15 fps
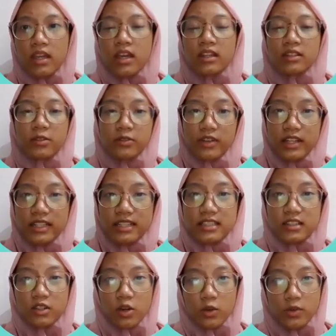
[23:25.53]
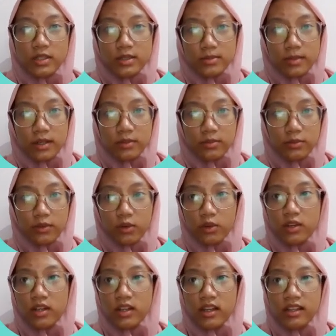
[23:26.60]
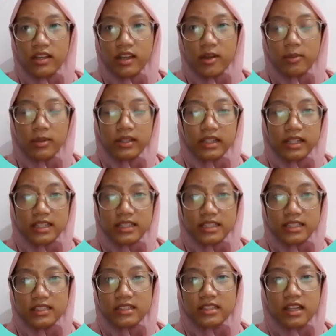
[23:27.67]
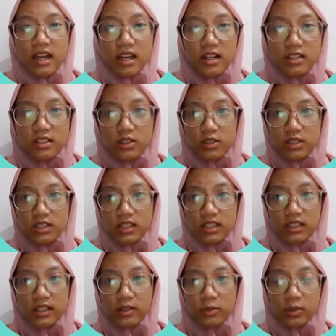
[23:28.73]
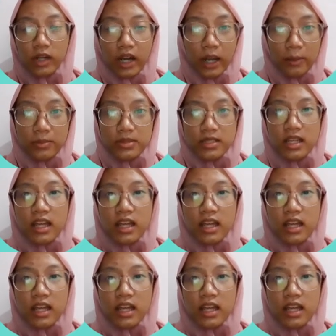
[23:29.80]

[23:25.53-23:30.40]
The fastest growing smartphone applications are social network apps.